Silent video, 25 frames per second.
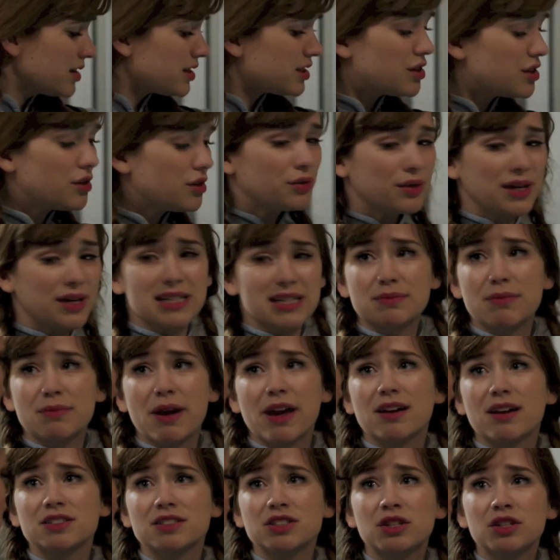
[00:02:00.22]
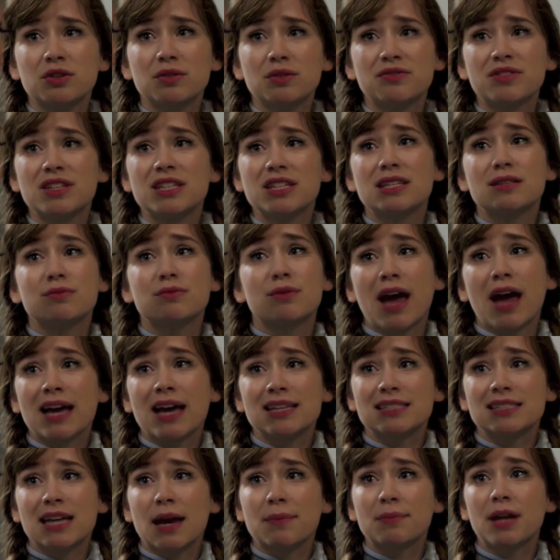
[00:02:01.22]
The Snow Queen is my aunt, too. If this is what
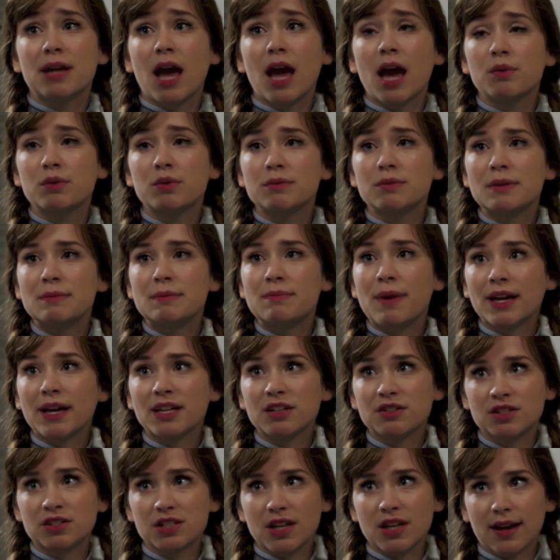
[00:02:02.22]
has to happen, I want to be by your